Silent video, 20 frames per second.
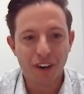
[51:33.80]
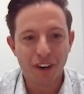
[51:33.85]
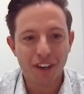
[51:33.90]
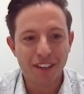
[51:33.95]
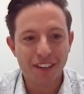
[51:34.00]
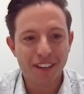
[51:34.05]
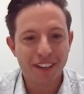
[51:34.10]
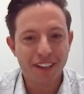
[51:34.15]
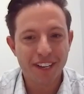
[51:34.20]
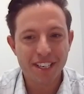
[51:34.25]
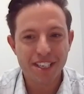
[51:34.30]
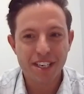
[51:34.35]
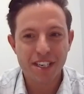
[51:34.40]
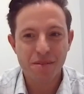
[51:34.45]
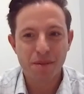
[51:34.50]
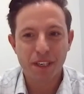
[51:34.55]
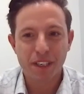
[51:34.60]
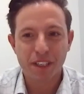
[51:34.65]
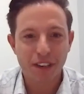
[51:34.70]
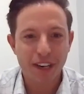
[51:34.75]
Well, this
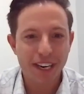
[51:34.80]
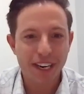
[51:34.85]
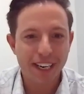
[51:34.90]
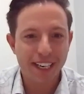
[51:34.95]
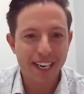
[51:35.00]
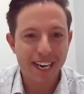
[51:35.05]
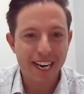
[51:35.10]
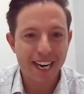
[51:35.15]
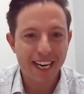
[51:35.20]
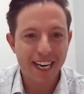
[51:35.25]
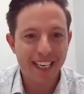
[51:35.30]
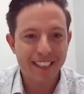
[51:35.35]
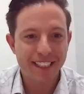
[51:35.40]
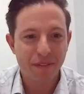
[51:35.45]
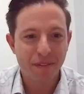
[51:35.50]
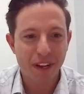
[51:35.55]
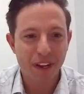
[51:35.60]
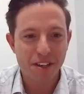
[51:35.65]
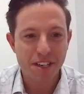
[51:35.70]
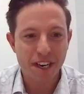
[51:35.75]
has been great, guys.
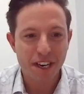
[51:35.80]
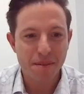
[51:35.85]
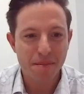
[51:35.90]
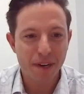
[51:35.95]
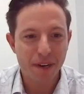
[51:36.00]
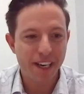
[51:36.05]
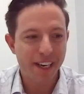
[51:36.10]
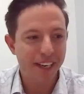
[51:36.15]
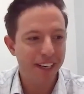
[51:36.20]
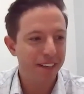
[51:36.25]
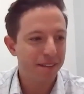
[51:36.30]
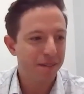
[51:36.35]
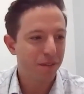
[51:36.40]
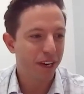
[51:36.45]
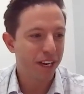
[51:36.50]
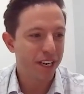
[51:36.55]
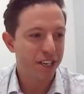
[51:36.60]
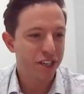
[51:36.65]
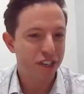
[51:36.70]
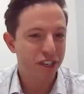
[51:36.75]
If there's anybody
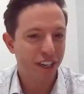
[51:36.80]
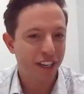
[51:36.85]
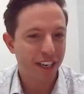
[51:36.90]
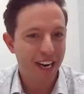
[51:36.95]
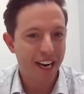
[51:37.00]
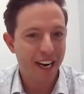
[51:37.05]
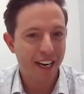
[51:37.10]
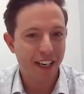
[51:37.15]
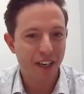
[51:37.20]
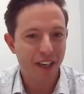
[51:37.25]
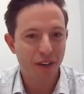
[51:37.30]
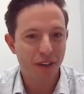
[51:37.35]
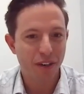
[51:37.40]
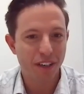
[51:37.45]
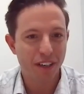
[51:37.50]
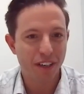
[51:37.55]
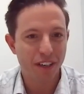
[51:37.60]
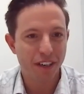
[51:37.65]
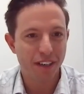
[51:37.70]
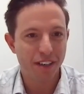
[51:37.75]
in Chicago
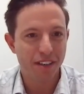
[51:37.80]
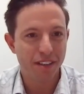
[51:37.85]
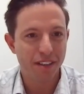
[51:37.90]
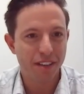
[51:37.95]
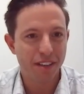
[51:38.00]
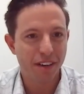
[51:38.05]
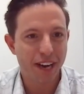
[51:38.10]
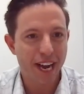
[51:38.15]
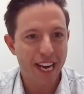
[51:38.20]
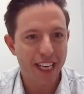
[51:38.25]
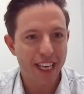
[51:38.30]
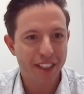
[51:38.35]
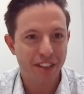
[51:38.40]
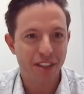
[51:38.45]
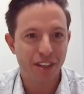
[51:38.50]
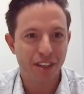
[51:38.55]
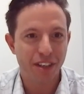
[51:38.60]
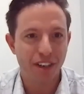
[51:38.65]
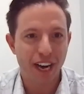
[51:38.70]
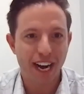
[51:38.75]
or
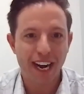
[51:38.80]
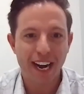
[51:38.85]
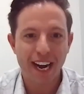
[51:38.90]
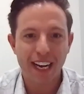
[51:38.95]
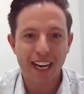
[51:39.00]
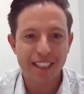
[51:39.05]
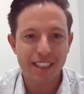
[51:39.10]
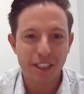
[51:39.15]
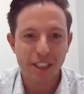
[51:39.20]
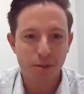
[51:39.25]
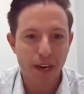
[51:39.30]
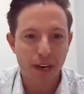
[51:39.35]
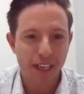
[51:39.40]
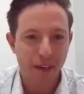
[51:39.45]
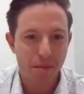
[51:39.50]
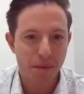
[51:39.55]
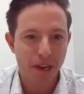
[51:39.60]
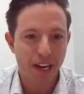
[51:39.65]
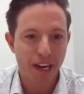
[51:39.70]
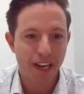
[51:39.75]
national, I highly
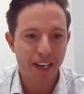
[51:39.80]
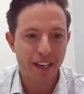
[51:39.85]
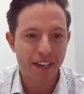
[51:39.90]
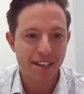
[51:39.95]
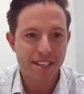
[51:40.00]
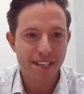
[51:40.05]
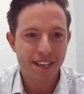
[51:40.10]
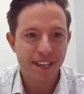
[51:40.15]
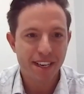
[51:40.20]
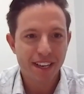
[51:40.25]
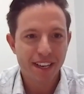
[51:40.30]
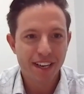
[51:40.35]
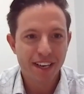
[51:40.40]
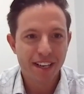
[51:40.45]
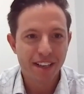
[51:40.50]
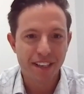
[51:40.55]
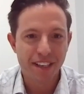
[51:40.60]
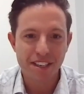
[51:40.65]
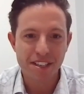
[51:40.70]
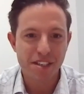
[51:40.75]
recommend
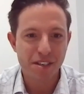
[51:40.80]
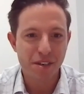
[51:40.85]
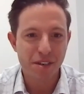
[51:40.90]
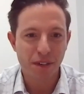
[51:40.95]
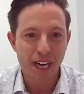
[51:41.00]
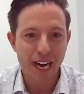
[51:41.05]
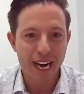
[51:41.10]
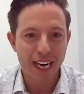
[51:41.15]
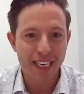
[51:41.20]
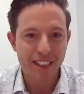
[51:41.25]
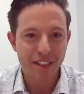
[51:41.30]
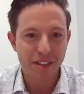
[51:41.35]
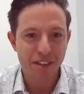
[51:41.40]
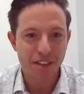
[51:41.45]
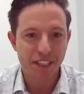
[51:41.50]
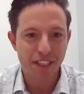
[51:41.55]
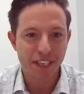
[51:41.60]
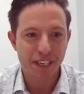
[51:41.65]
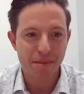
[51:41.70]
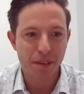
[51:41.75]
these two guys. Their
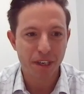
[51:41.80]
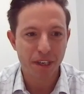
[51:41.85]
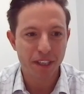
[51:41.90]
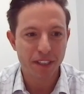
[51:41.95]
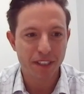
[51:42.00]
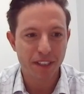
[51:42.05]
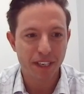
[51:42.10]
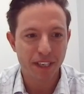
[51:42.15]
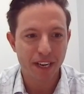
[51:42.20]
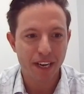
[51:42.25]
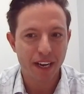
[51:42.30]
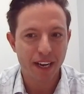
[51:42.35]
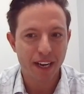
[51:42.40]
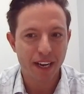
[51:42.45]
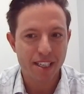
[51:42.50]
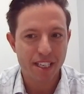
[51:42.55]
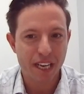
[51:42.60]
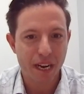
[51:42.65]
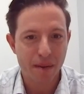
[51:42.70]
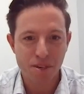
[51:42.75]
team does
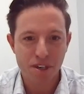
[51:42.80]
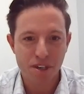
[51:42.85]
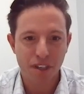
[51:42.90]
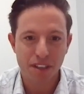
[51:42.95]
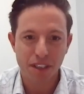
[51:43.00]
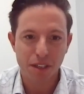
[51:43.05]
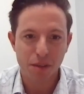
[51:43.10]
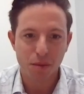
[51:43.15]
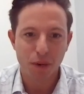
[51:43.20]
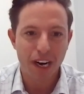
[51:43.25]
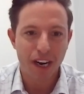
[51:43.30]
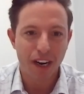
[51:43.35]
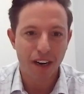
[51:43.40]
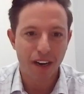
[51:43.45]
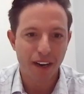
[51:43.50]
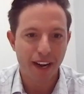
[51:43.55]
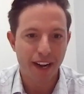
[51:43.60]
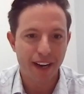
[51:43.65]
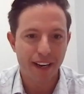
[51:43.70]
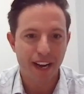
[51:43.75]
exceptionally
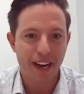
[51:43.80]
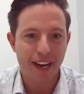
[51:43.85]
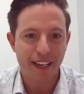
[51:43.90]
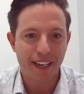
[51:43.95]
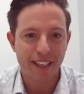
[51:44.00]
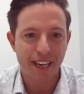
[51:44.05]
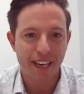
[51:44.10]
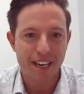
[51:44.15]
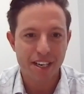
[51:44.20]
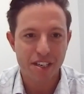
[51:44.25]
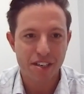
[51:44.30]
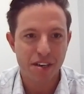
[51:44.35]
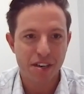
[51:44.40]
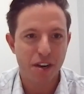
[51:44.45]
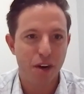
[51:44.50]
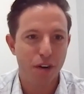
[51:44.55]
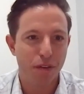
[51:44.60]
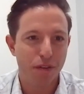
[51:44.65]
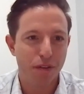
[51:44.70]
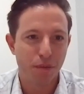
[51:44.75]
well, and I just
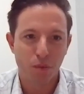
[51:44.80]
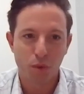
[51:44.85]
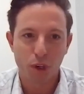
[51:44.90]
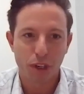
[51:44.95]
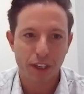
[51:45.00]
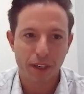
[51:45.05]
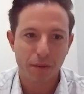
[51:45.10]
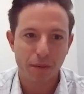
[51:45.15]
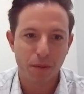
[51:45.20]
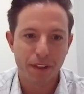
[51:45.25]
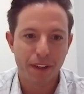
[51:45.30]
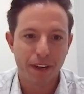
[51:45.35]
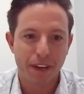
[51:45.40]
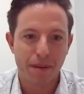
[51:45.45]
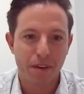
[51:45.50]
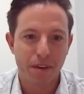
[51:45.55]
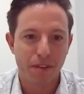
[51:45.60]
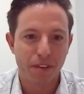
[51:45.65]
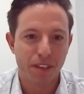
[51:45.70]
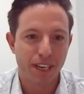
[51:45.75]
know from working with
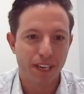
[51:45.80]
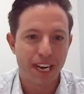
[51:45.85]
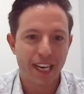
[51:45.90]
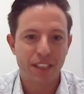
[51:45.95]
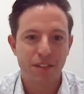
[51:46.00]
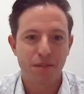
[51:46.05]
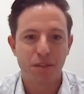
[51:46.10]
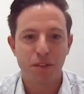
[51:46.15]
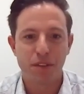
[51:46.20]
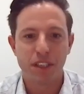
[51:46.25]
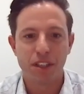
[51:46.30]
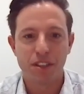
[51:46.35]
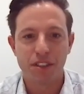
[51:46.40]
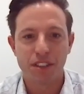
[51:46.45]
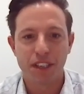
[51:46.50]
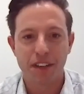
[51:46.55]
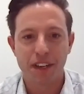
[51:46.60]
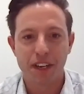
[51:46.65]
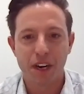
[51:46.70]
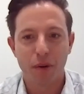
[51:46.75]
them over the last few
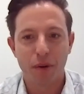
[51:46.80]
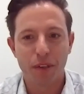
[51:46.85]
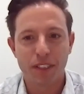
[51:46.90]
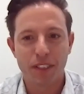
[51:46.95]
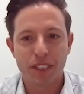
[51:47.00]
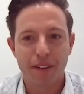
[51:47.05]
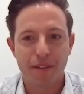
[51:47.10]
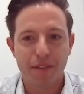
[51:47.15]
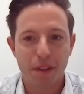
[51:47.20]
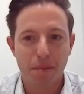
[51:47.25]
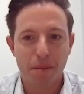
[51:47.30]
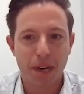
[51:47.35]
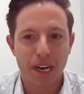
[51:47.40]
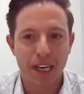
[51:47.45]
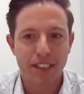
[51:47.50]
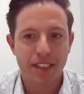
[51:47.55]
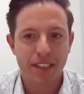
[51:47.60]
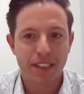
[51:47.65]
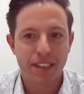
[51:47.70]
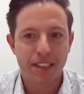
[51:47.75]
years that they always have
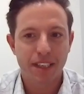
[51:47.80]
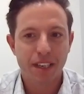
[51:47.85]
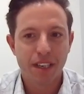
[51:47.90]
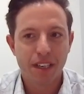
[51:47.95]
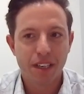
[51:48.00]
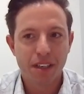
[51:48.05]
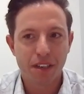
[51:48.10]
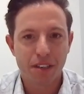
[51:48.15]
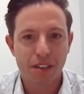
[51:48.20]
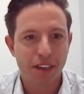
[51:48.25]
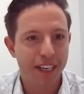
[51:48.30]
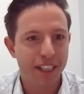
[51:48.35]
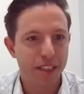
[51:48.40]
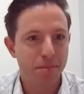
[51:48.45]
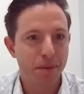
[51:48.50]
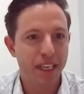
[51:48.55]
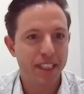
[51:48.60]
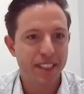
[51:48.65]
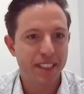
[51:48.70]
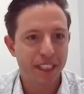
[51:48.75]
the
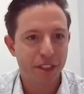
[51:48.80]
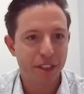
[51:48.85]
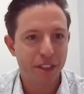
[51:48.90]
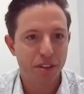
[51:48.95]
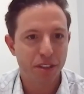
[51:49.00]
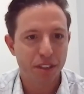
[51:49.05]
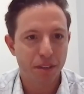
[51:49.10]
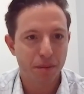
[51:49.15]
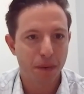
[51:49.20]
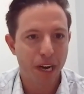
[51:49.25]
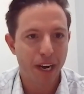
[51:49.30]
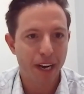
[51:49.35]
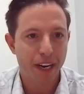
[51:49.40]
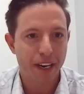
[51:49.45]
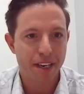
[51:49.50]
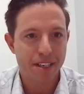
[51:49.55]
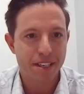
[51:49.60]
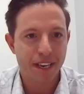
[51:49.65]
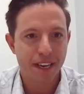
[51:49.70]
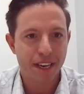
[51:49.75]
client's best interest in
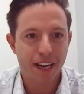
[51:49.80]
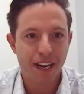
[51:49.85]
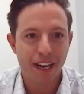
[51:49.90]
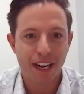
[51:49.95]
mind.